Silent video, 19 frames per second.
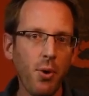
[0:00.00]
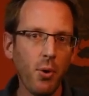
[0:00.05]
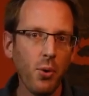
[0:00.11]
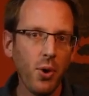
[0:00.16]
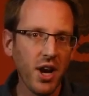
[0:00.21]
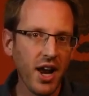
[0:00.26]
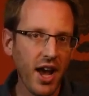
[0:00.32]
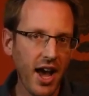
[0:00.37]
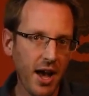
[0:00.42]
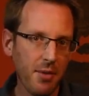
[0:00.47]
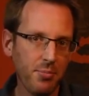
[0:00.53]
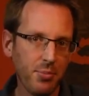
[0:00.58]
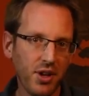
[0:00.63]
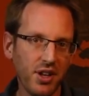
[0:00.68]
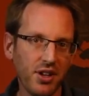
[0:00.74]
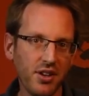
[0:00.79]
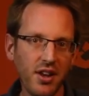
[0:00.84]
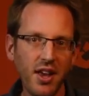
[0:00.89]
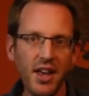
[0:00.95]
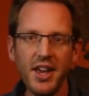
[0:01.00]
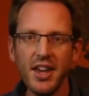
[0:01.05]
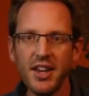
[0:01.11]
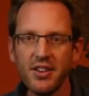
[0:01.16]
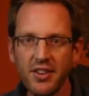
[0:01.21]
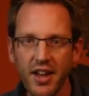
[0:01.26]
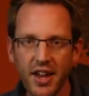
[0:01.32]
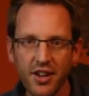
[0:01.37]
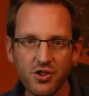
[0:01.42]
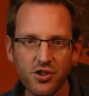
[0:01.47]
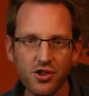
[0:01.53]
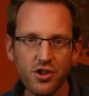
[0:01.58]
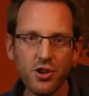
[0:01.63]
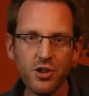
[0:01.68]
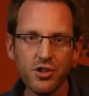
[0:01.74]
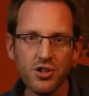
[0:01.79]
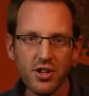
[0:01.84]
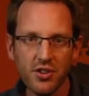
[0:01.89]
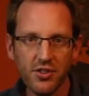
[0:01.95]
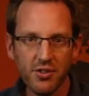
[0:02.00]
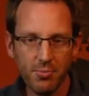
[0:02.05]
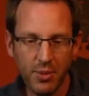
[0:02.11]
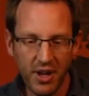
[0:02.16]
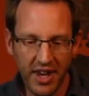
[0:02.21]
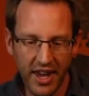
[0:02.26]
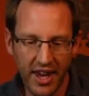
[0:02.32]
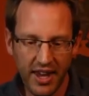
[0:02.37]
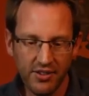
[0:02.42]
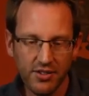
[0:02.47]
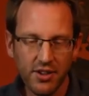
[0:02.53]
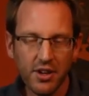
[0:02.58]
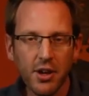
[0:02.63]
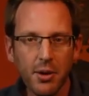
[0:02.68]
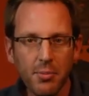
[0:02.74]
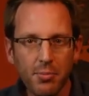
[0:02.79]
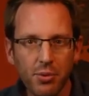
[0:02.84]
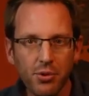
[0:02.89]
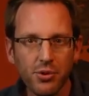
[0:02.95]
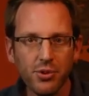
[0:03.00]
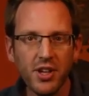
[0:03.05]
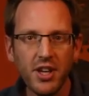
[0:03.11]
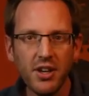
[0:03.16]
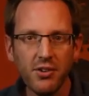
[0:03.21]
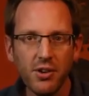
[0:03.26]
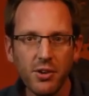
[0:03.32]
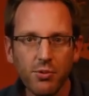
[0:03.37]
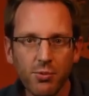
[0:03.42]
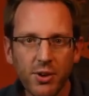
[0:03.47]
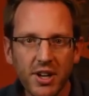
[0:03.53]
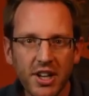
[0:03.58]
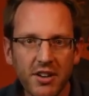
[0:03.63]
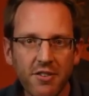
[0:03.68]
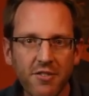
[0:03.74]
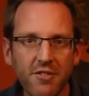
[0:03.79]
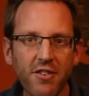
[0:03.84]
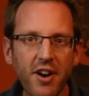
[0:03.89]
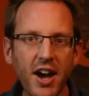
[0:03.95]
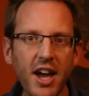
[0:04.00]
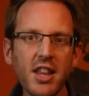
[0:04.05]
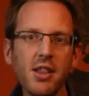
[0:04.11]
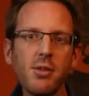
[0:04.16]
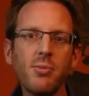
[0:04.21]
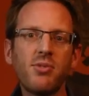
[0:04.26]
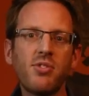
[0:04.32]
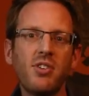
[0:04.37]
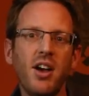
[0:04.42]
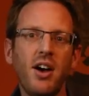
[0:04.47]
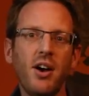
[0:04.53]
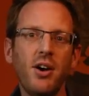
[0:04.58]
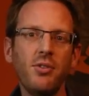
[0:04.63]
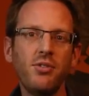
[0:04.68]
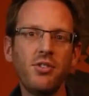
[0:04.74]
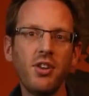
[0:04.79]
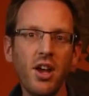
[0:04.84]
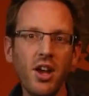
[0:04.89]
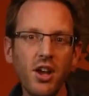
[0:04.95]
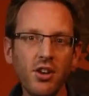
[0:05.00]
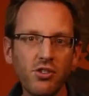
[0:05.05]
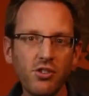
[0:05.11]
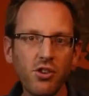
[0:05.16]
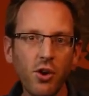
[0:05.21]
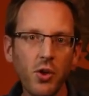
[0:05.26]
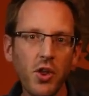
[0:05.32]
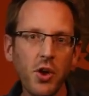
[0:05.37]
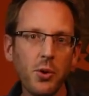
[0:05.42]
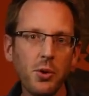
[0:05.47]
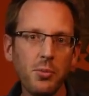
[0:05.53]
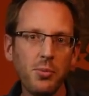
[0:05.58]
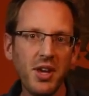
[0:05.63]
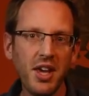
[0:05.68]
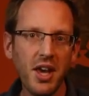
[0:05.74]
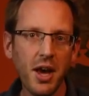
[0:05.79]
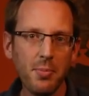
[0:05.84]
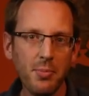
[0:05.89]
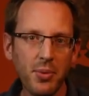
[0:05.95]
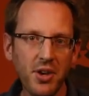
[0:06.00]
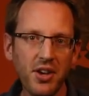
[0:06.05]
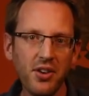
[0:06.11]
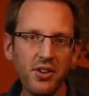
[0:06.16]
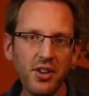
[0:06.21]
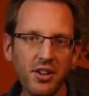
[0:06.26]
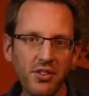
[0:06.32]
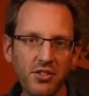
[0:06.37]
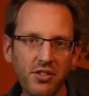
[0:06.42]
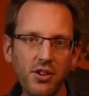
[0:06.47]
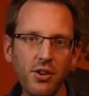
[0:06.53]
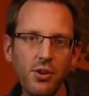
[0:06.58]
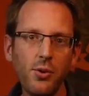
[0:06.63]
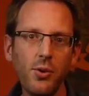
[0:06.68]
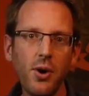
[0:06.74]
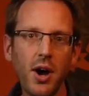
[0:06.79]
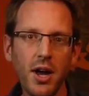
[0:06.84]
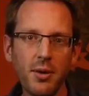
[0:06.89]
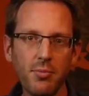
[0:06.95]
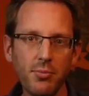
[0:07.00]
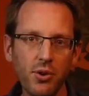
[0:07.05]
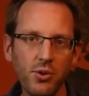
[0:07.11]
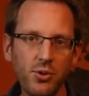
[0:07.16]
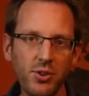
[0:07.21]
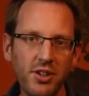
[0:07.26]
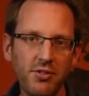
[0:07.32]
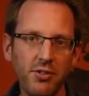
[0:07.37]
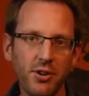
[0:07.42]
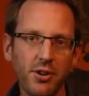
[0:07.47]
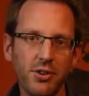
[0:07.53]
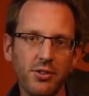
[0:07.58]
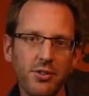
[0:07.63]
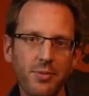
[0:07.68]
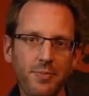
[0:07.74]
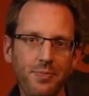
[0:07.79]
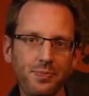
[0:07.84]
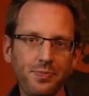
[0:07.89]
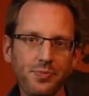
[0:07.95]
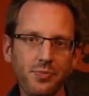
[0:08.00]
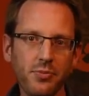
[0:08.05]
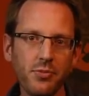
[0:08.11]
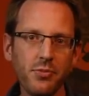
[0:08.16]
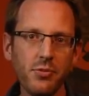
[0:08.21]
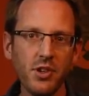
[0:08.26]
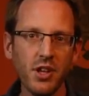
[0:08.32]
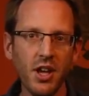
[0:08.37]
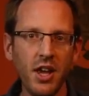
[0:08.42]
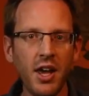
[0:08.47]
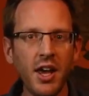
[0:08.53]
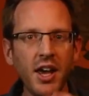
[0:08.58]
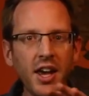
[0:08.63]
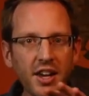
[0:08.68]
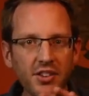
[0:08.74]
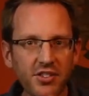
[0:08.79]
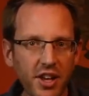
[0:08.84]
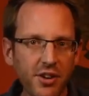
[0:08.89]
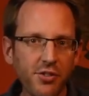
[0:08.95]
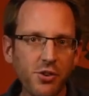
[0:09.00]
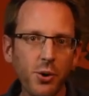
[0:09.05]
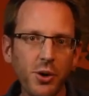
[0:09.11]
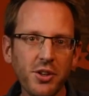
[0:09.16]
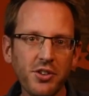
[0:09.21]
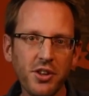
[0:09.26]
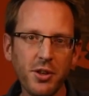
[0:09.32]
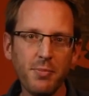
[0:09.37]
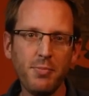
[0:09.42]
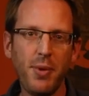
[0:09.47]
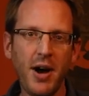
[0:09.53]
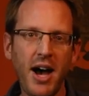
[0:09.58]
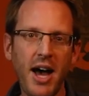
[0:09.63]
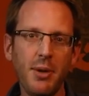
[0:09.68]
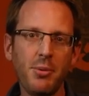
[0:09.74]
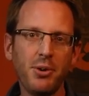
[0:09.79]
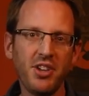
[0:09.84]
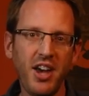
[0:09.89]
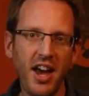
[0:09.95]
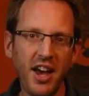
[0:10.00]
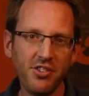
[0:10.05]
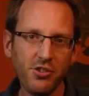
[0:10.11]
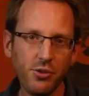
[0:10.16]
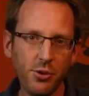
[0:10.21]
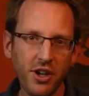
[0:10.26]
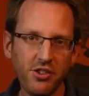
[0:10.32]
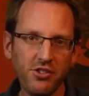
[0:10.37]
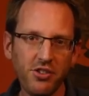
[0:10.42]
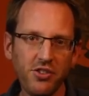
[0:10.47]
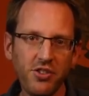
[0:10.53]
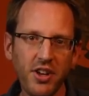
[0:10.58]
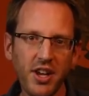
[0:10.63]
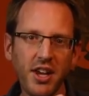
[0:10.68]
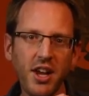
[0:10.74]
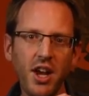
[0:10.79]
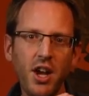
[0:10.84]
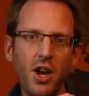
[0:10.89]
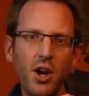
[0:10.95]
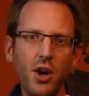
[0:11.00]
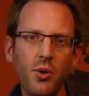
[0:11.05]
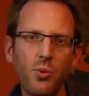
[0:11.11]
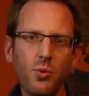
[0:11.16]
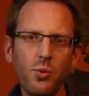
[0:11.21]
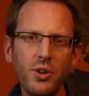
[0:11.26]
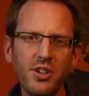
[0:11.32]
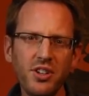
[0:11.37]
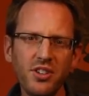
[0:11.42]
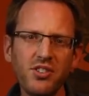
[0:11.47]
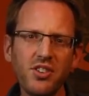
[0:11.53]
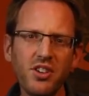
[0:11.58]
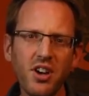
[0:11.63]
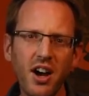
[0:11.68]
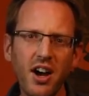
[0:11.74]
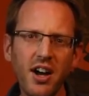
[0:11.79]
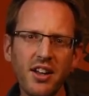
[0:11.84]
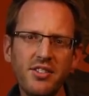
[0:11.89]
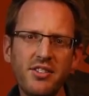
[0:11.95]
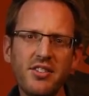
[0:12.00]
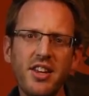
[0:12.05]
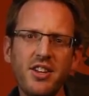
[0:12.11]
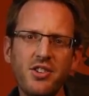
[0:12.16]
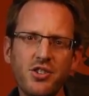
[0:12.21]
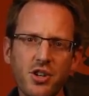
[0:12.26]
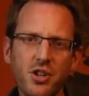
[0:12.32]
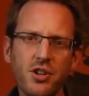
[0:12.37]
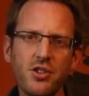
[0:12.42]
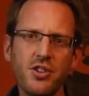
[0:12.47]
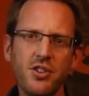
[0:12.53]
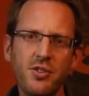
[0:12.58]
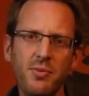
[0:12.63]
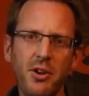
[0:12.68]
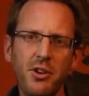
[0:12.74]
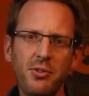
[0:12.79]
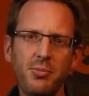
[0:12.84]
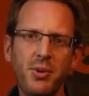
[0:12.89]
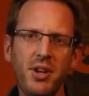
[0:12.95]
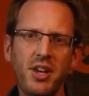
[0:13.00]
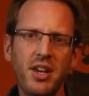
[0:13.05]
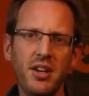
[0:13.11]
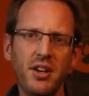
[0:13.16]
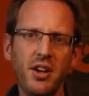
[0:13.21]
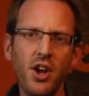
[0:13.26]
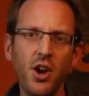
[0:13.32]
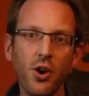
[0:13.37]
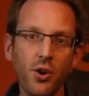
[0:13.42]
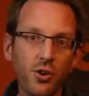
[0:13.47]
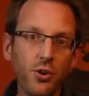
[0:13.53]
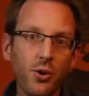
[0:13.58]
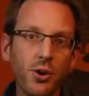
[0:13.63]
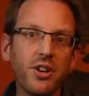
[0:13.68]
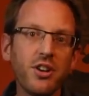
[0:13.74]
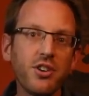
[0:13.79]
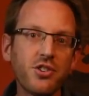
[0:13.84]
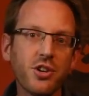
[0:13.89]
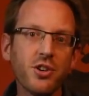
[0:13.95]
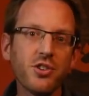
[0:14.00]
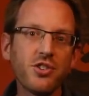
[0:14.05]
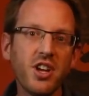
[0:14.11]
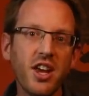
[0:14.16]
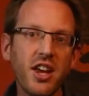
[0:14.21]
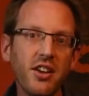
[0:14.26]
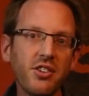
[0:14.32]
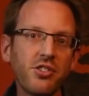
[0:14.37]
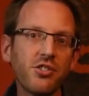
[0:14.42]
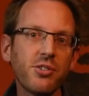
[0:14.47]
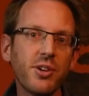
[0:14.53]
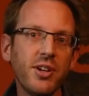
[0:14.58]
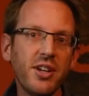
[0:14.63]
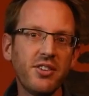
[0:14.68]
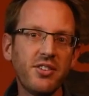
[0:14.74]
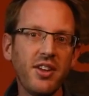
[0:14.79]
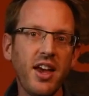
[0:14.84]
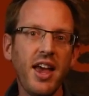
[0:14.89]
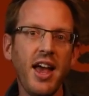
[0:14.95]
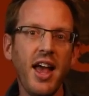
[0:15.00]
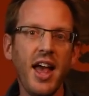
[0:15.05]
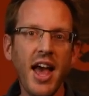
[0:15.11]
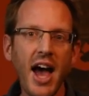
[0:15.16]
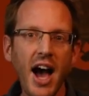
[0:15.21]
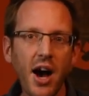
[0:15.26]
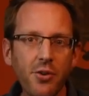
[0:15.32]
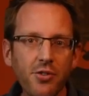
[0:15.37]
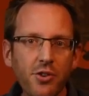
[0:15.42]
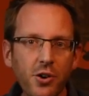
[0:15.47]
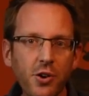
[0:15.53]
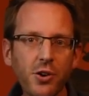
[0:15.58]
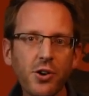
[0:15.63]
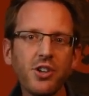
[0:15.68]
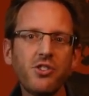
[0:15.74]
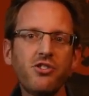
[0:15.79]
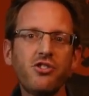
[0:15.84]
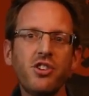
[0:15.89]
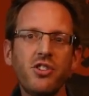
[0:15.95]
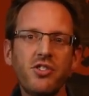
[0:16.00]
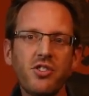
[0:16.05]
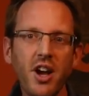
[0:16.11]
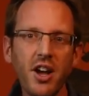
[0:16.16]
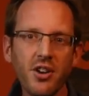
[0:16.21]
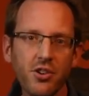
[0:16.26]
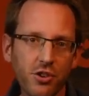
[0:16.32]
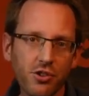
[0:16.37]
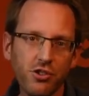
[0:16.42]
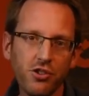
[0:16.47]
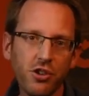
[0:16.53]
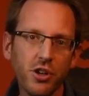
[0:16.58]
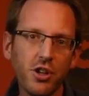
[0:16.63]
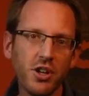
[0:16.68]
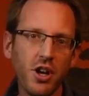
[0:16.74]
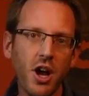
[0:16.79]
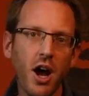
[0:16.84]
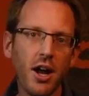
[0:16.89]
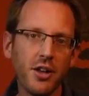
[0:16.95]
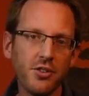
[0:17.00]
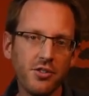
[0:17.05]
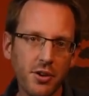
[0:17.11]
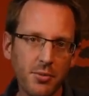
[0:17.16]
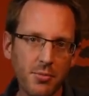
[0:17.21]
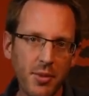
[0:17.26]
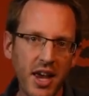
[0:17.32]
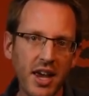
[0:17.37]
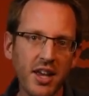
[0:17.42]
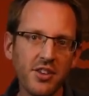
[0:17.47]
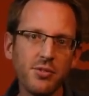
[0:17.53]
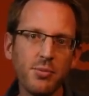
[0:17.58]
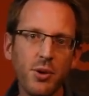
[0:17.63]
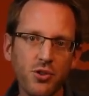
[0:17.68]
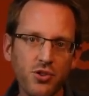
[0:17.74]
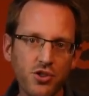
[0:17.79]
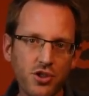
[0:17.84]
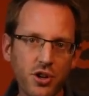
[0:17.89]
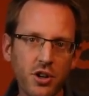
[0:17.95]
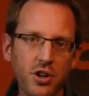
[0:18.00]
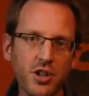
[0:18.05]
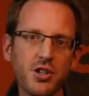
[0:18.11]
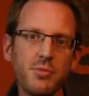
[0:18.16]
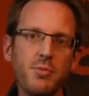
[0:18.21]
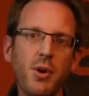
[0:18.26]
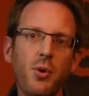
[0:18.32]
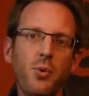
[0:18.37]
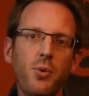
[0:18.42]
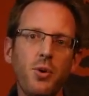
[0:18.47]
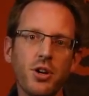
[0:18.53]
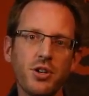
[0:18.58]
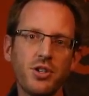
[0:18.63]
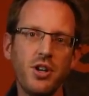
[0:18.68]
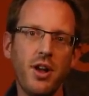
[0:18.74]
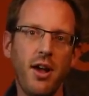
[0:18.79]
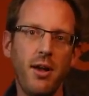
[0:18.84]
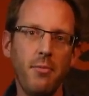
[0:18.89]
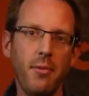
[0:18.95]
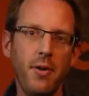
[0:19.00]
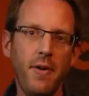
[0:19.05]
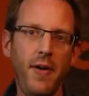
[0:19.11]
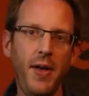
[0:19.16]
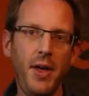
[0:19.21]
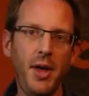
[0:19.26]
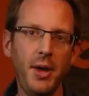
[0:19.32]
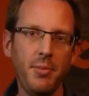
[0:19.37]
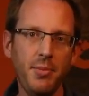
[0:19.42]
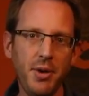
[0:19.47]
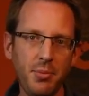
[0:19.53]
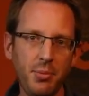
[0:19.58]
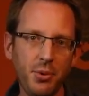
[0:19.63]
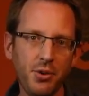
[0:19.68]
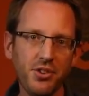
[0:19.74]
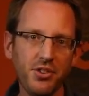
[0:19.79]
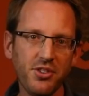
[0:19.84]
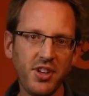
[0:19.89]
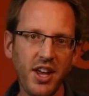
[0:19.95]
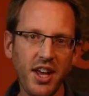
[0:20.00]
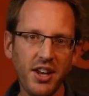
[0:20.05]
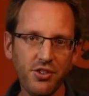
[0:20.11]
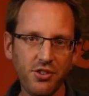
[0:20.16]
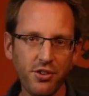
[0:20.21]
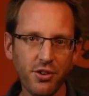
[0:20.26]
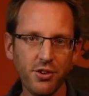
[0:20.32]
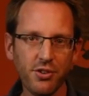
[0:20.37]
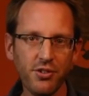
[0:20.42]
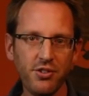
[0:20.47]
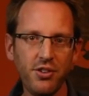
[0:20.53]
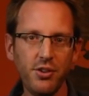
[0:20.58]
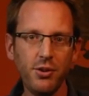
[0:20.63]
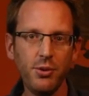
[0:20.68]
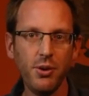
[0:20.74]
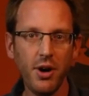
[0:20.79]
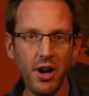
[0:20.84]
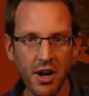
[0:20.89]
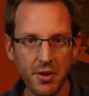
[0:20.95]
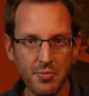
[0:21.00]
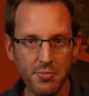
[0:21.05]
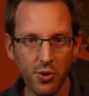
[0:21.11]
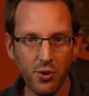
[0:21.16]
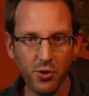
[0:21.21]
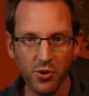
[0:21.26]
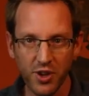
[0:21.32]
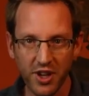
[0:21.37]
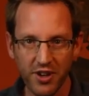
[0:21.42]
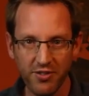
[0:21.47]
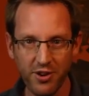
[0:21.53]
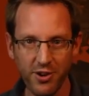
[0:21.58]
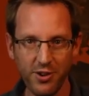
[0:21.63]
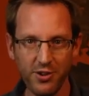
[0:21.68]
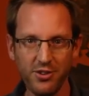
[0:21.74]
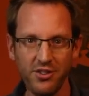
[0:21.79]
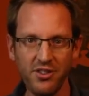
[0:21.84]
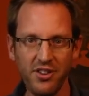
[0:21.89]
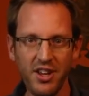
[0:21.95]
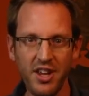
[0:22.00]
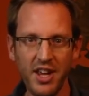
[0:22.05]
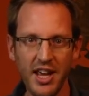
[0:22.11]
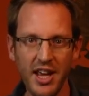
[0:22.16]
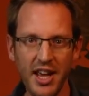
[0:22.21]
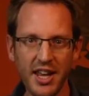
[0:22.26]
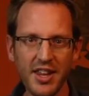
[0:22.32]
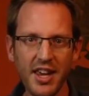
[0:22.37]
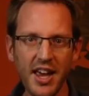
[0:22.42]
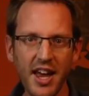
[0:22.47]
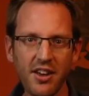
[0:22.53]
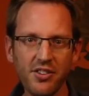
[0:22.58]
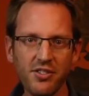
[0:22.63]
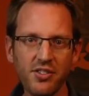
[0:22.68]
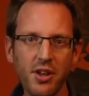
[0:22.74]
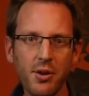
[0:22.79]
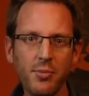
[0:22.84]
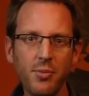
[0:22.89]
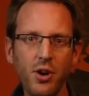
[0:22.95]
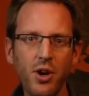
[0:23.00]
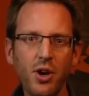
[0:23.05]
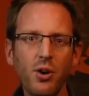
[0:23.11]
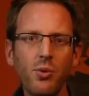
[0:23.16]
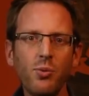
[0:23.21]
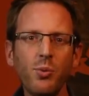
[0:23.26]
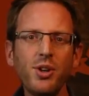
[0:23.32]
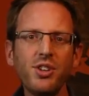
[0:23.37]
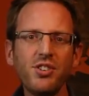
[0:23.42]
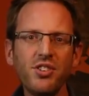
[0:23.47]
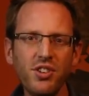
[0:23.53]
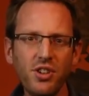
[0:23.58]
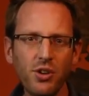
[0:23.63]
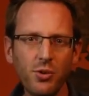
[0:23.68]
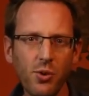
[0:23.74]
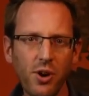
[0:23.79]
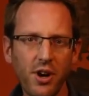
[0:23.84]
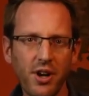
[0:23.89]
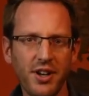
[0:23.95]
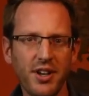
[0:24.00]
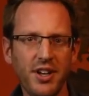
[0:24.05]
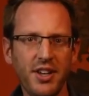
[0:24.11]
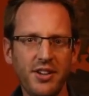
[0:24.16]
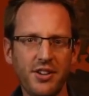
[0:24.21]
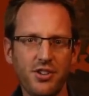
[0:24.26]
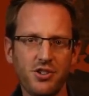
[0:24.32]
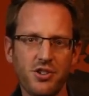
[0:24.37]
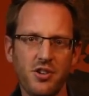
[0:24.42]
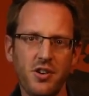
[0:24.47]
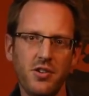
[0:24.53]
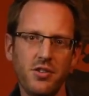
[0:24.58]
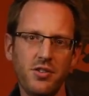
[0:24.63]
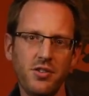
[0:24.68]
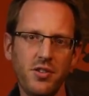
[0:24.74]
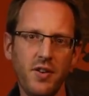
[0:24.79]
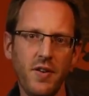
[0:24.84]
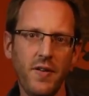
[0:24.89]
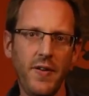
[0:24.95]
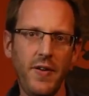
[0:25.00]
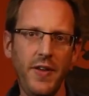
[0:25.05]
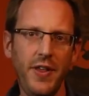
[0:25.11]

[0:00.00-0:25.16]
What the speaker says: But what happened is that churches began to completely redefine themselves so they would be appealing to unbelievers. Instead of going to the Bible to ask questions like, what does God say churches must be? Or going to church history to say, how have Christians understood God's commands about church, about worship? People instead turned to unbelievers and they asked them, what do you want in a church?